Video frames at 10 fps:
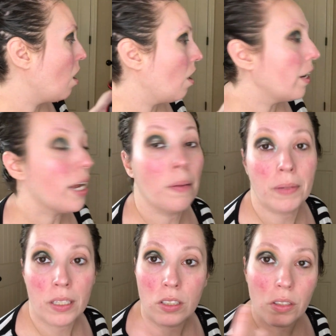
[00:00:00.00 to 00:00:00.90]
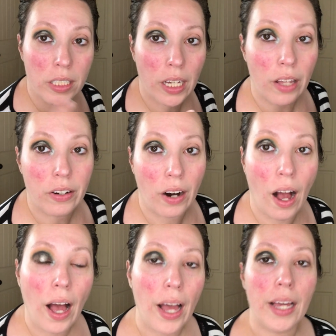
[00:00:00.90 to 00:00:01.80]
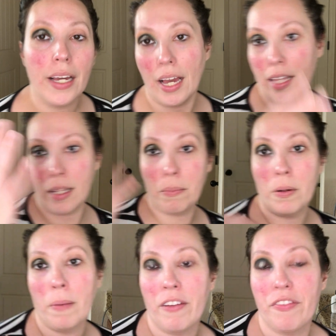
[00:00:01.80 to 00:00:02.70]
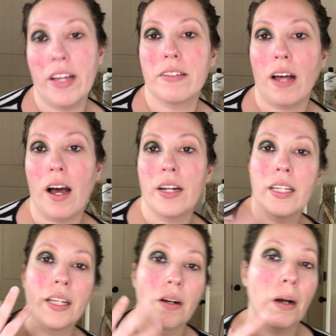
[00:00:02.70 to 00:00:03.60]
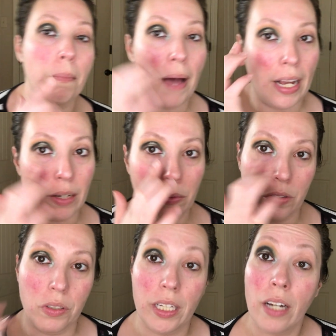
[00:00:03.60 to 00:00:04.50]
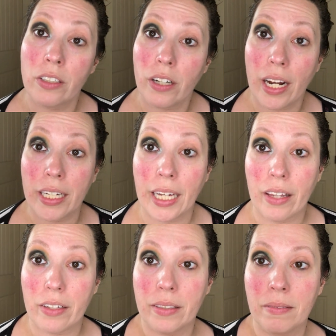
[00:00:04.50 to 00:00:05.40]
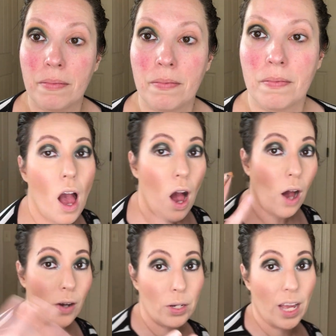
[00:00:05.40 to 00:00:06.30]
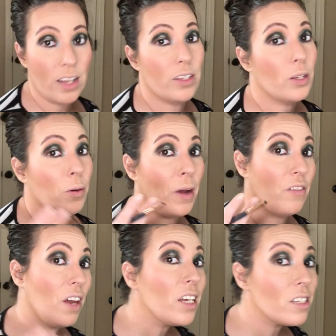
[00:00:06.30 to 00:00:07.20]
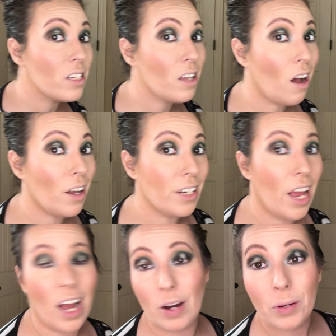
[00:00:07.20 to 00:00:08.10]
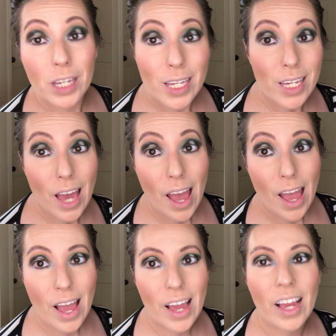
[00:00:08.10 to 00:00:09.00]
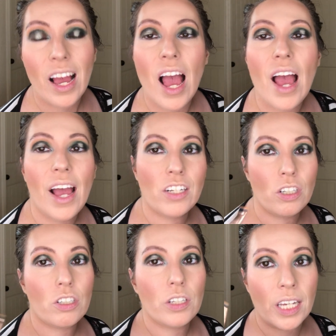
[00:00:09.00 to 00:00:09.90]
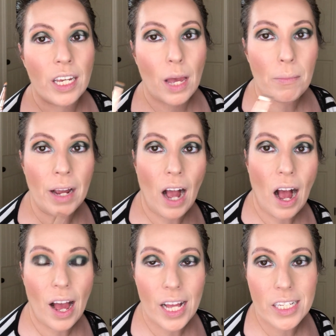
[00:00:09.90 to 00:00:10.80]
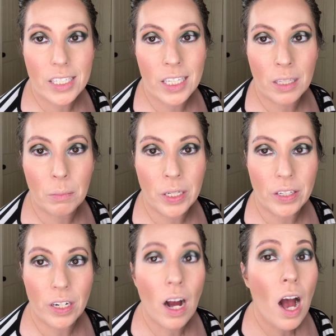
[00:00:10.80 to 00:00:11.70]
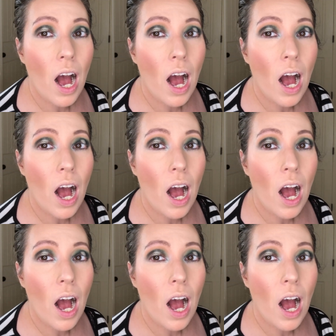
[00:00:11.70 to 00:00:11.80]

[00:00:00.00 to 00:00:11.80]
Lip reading: All right, I'm gonna do the other eye and then put my face on, and then I'll come back and we'll do the under eye together. Okay, so my face is on now, yay! And just looking at my eyes in the mirror,